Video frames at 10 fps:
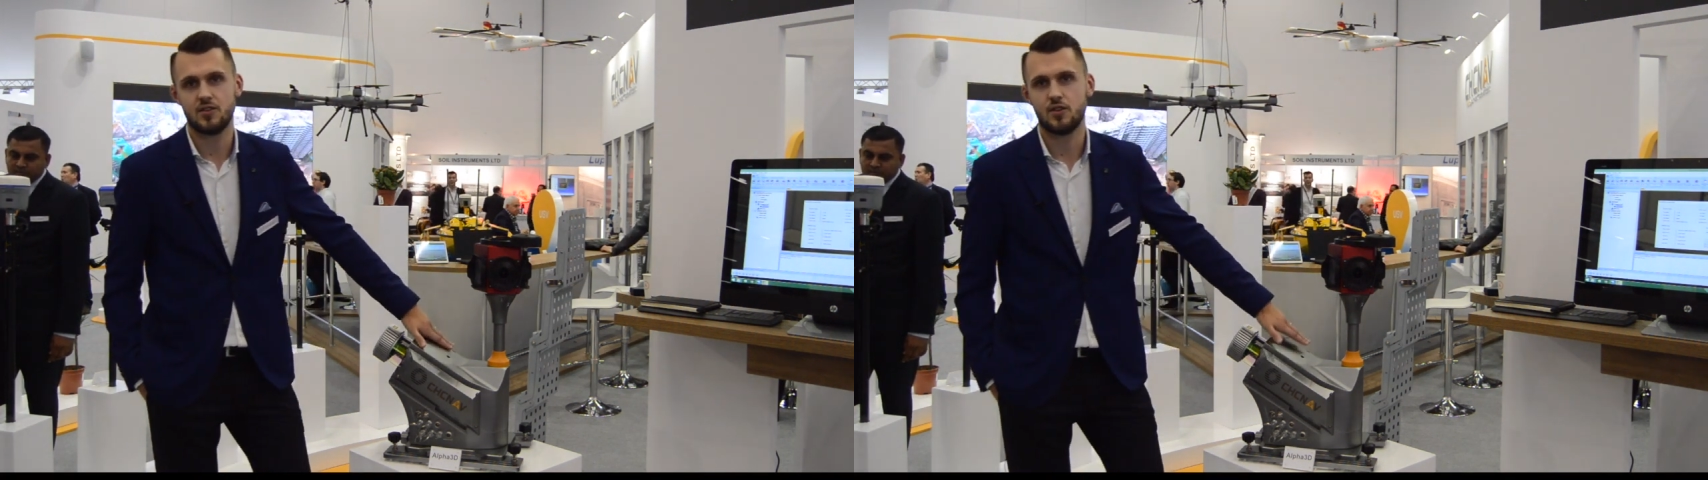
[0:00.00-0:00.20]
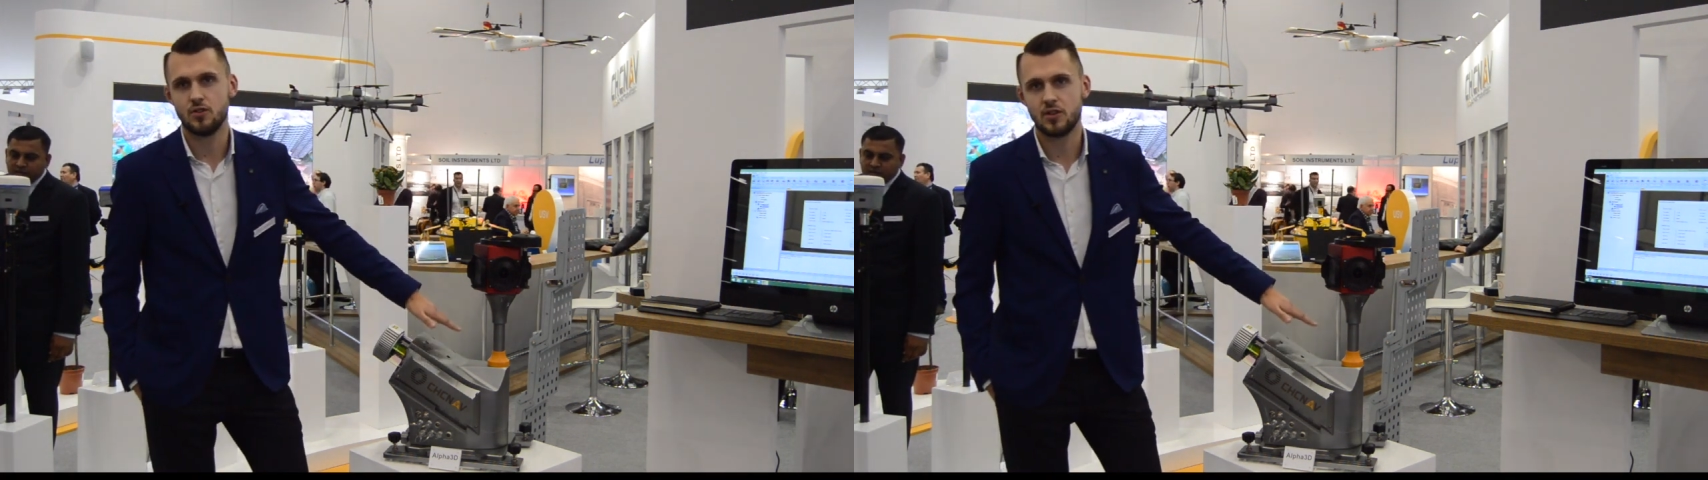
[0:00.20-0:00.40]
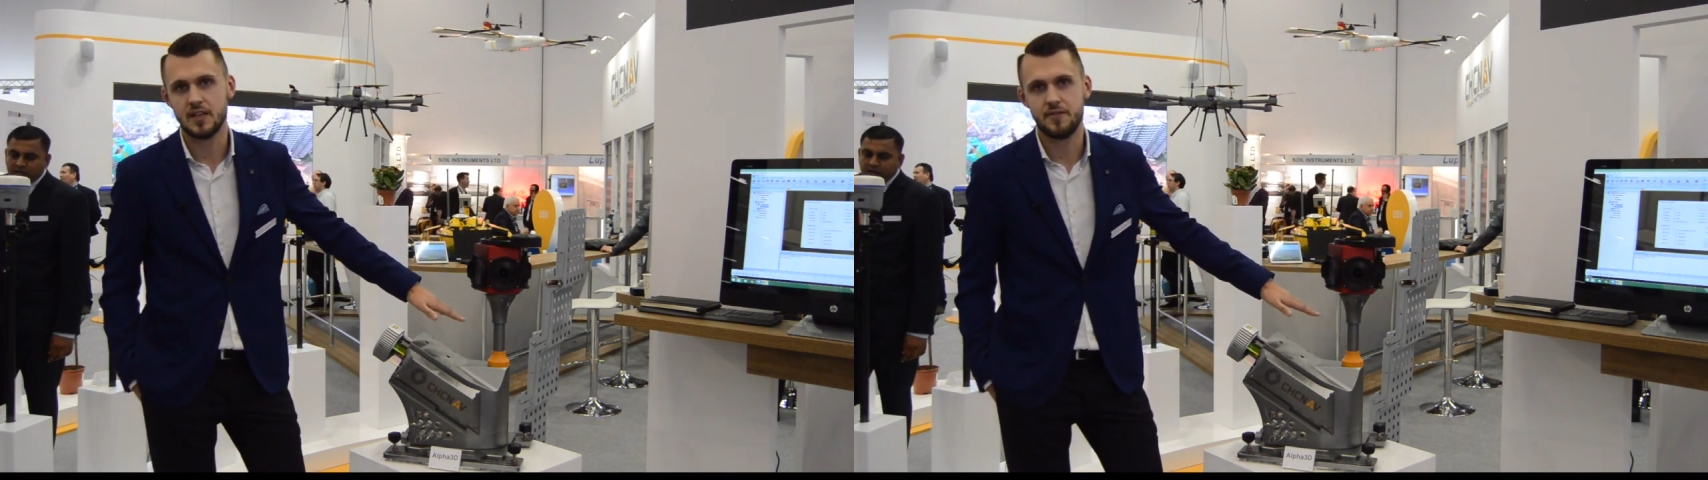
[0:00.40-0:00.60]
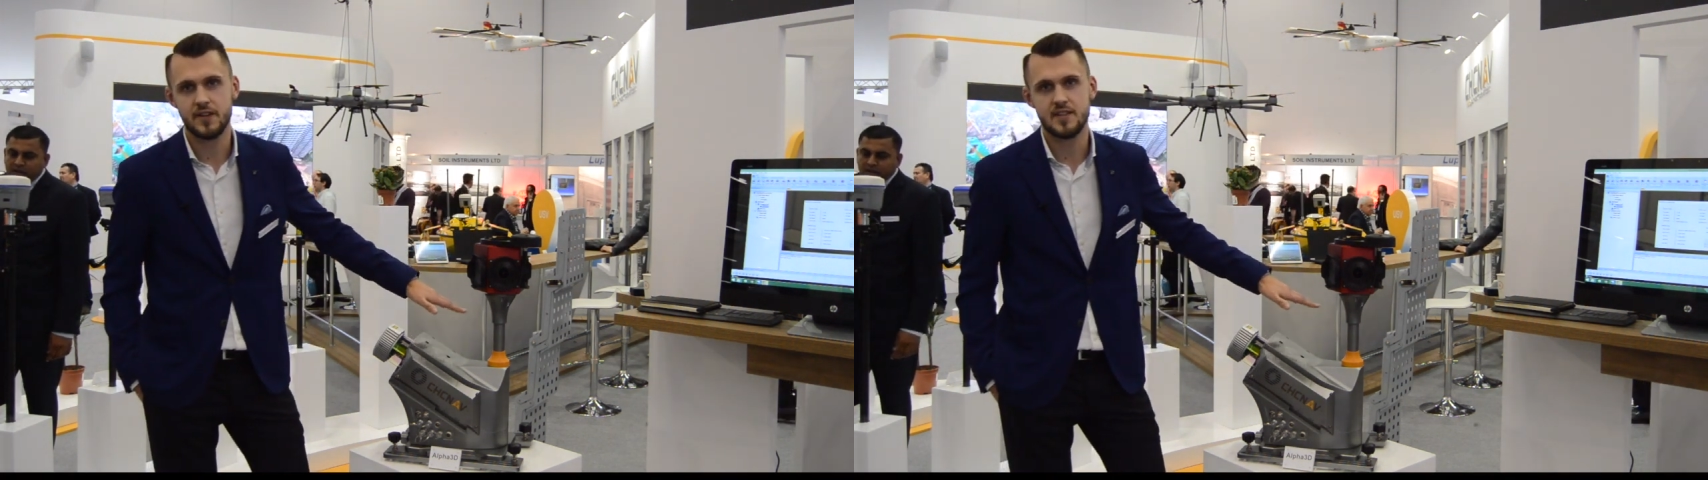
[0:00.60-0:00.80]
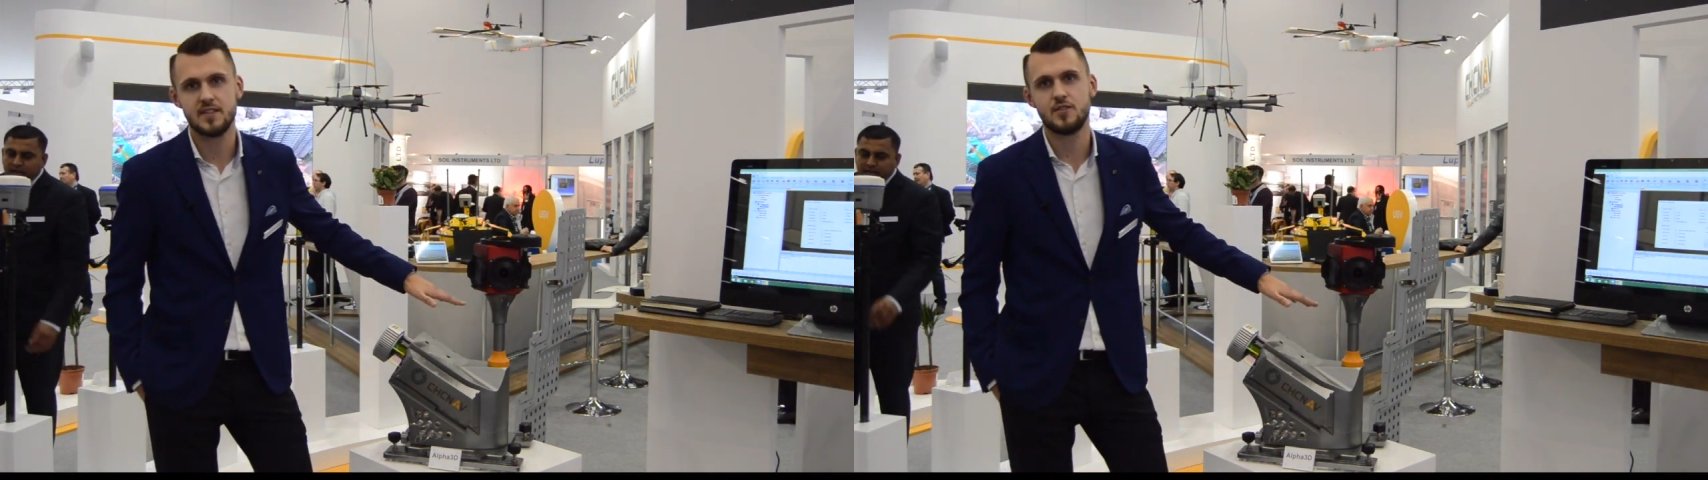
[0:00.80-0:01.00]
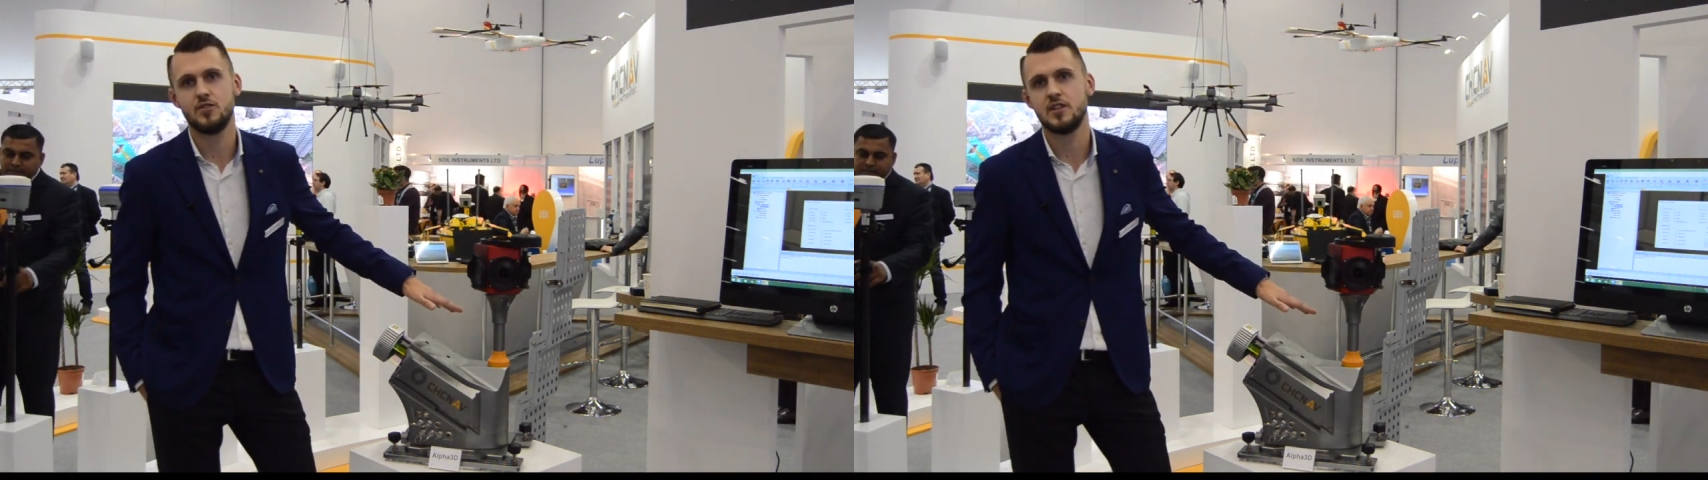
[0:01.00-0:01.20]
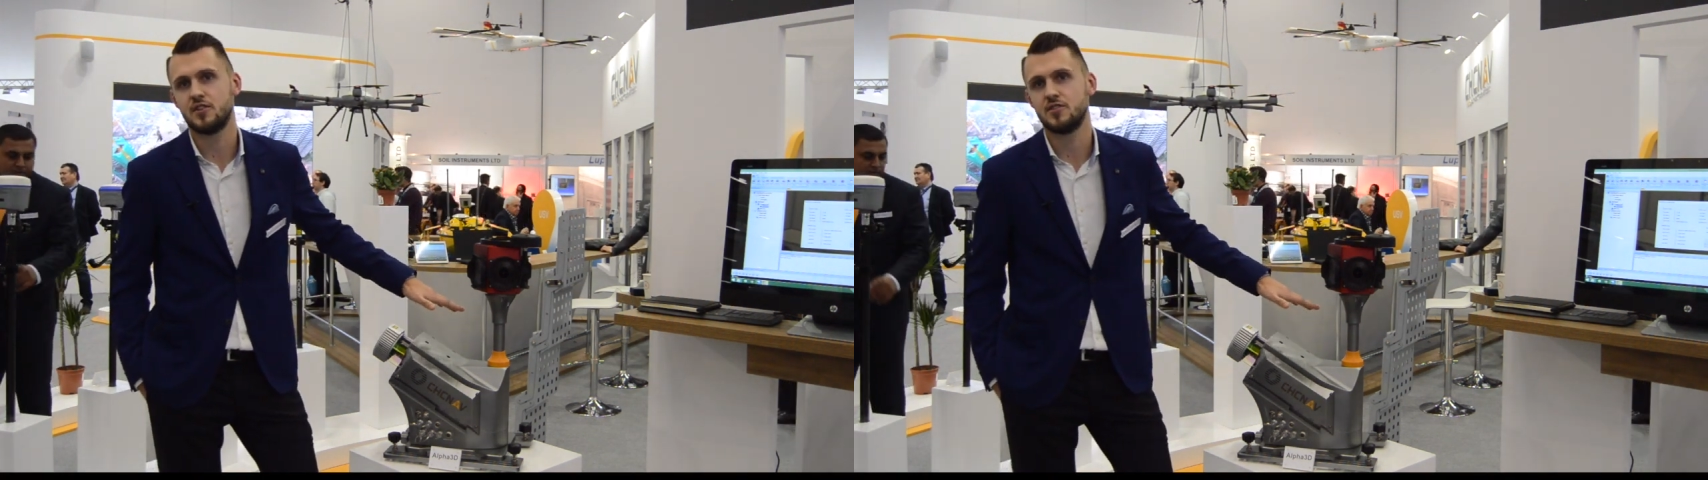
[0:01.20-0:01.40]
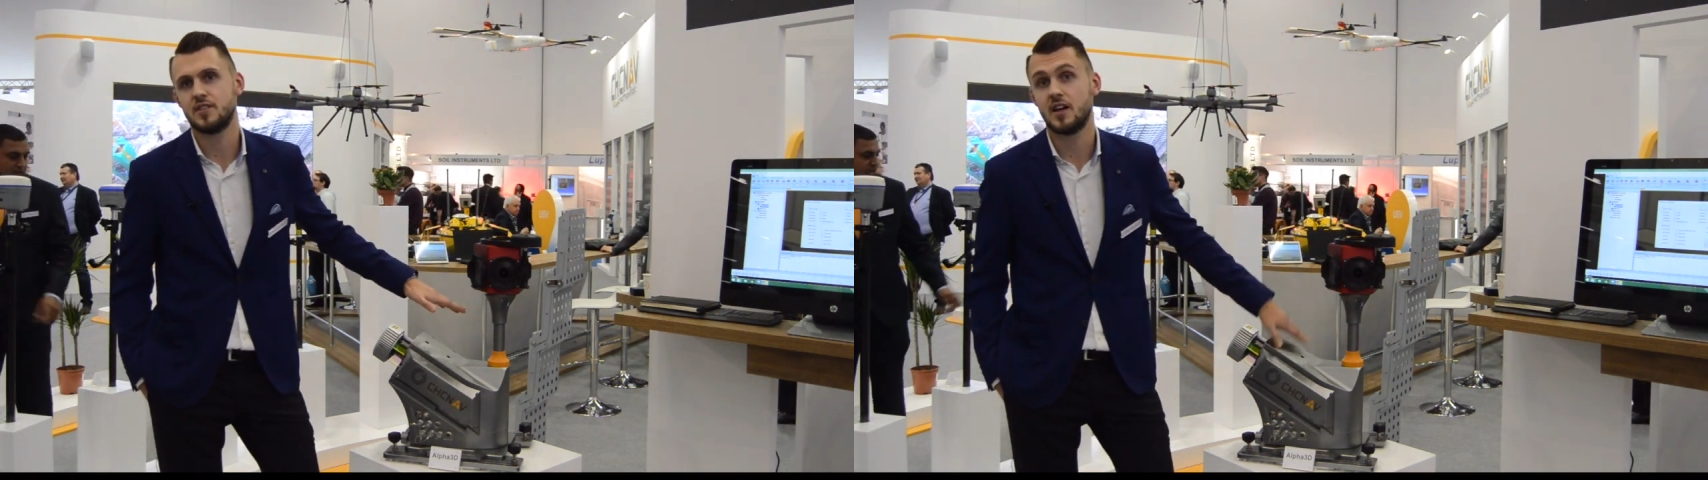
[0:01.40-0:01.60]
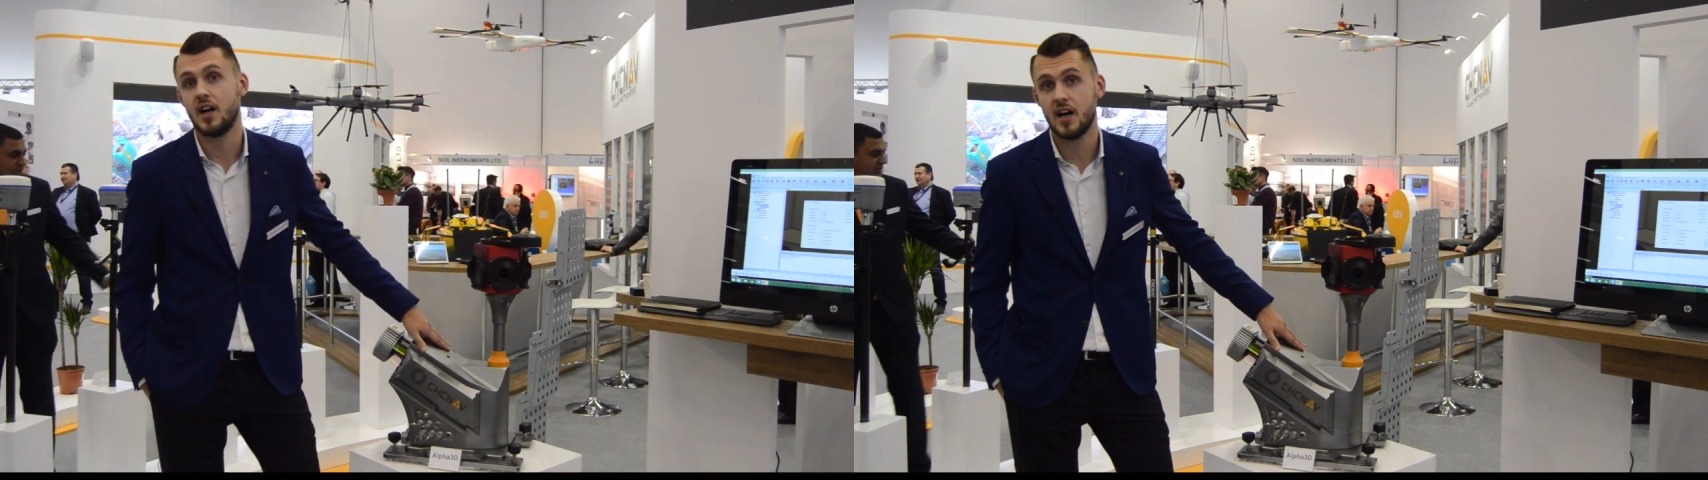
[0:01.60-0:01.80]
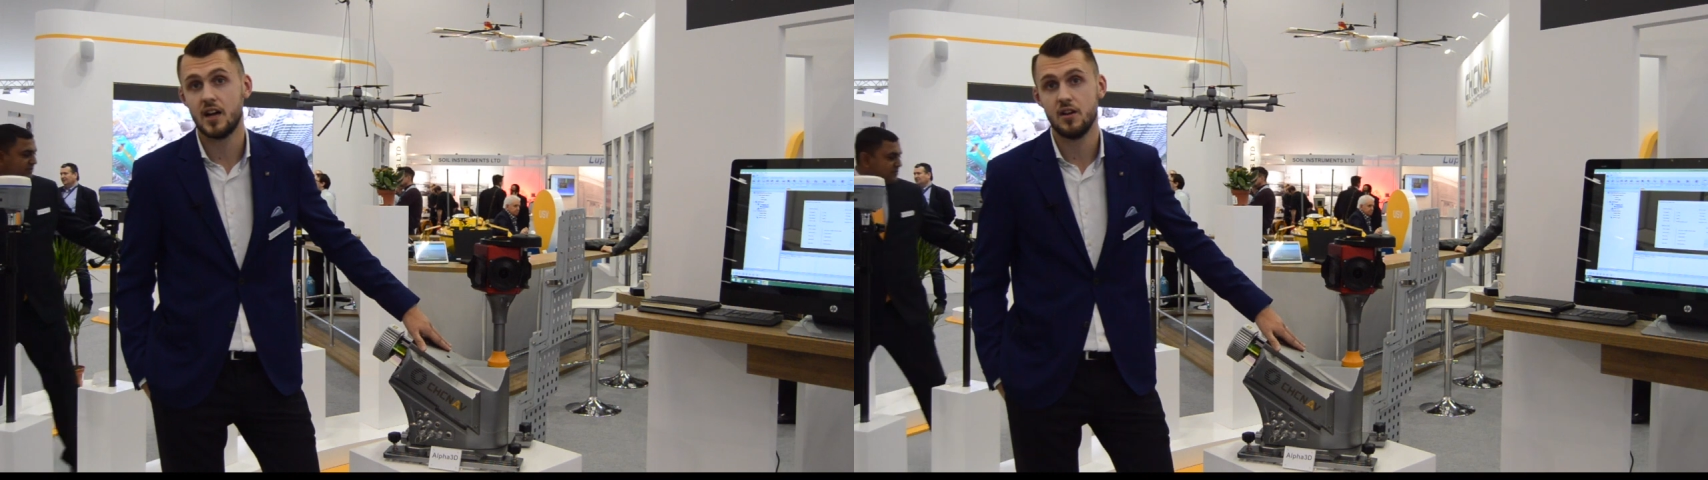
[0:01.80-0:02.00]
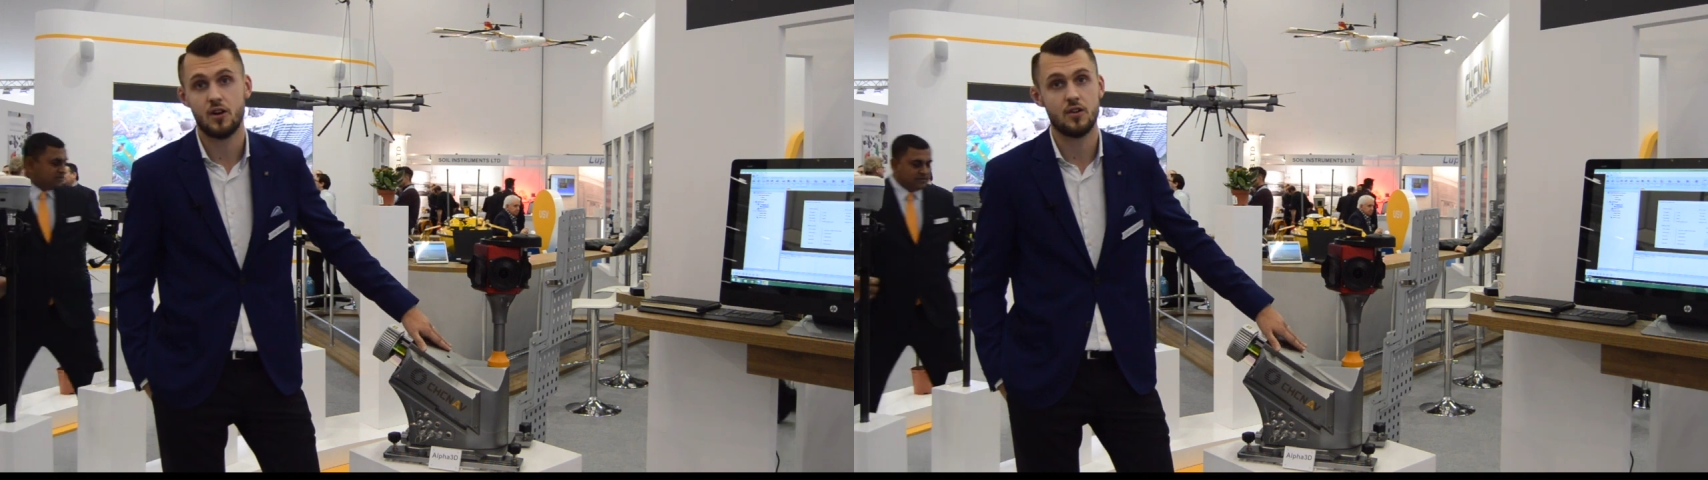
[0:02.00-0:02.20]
So you can fit this unit on the car